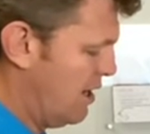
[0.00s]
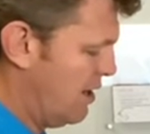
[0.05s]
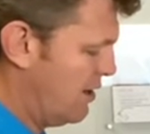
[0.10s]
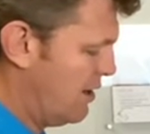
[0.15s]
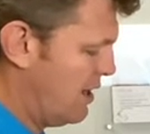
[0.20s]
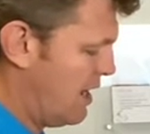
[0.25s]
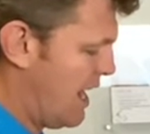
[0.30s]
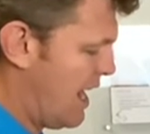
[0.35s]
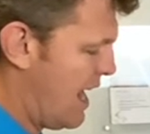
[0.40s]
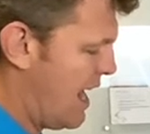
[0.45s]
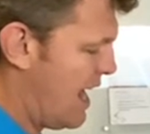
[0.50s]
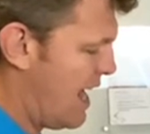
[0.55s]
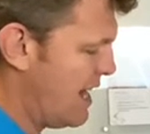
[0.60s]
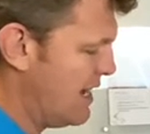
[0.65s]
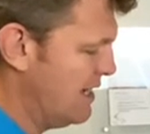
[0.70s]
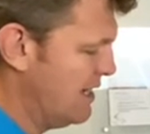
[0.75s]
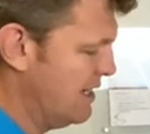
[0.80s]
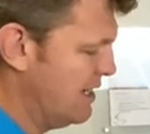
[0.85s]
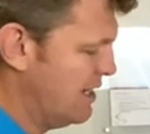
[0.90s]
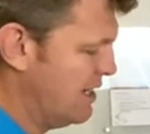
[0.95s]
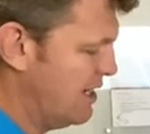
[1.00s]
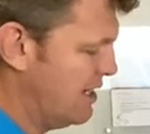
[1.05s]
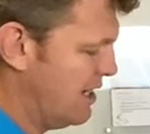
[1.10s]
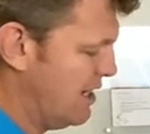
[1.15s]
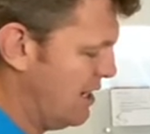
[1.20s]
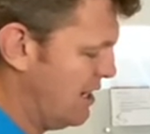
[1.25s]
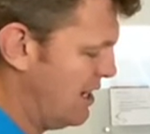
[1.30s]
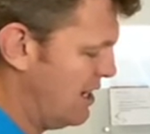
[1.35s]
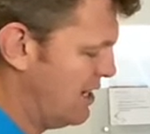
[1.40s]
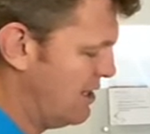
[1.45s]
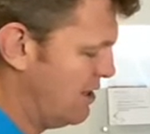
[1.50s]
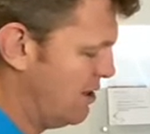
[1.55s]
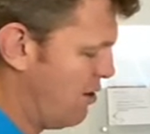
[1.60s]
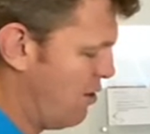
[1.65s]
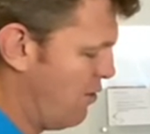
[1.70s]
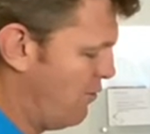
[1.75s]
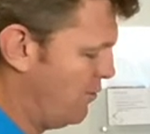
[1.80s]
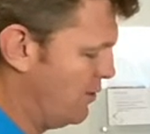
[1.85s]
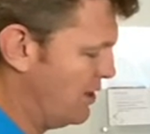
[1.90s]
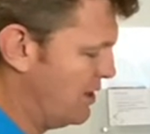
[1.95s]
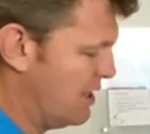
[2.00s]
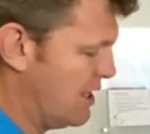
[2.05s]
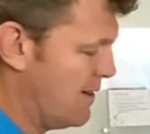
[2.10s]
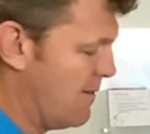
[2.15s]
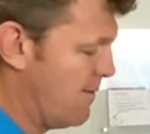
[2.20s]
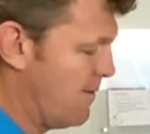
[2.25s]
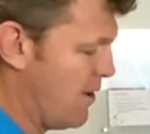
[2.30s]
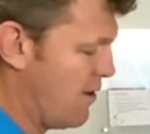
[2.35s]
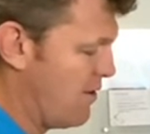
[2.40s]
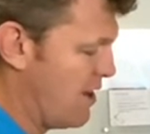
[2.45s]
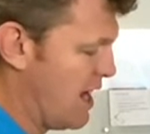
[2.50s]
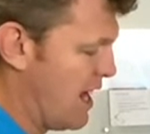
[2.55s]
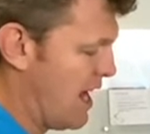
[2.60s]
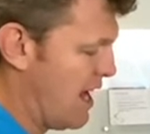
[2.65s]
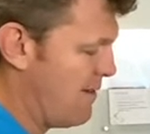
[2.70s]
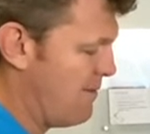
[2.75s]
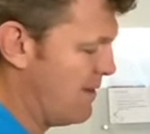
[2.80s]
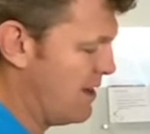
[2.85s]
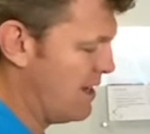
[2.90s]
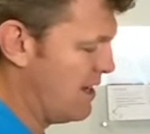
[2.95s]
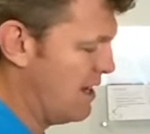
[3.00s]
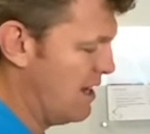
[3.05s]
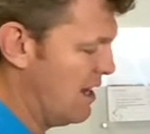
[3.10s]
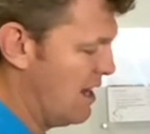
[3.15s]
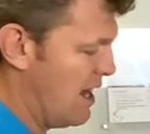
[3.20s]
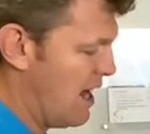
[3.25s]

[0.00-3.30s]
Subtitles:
The head is obviously a very heavy